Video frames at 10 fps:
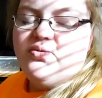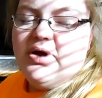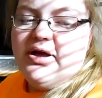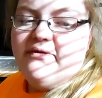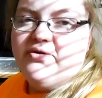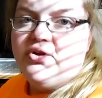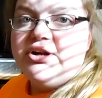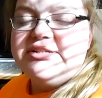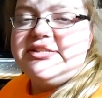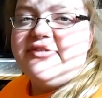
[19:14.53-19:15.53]

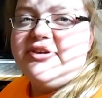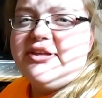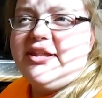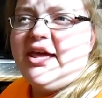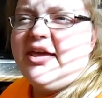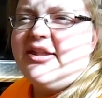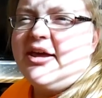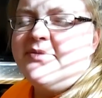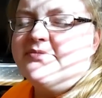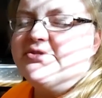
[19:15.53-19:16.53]
12.37 and
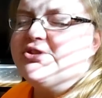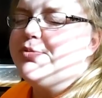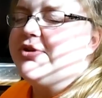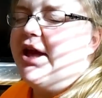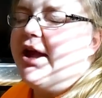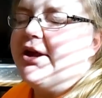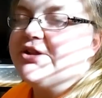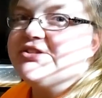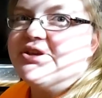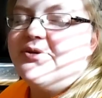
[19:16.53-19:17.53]
I'm super
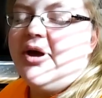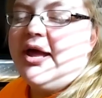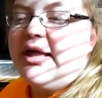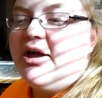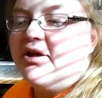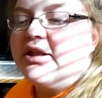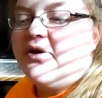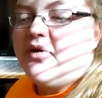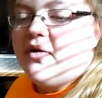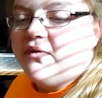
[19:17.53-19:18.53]
tired so I got
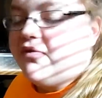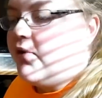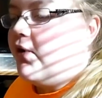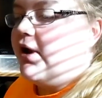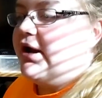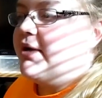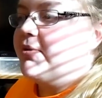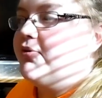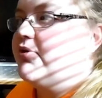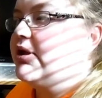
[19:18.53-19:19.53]
down on the floor and
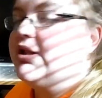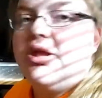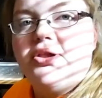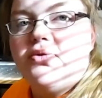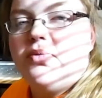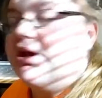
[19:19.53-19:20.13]
I'm going to continue